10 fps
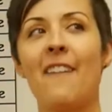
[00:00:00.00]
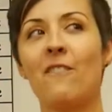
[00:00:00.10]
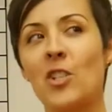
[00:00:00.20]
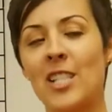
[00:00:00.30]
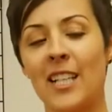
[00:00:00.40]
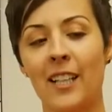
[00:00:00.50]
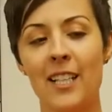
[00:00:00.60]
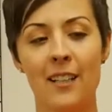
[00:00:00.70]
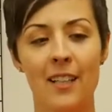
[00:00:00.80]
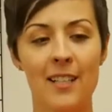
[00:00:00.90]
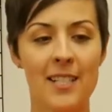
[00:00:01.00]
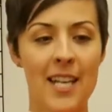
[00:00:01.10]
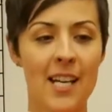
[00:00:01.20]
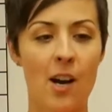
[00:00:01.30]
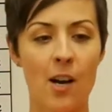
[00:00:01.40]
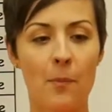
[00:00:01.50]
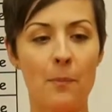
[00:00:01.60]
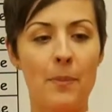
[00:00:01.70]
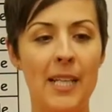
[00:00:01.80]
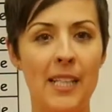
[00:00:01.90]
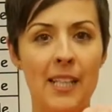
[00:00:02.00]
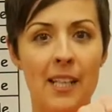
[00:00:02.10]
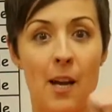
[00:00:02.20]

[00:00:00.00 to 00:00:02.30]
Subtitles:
And for silly, let's take our pinky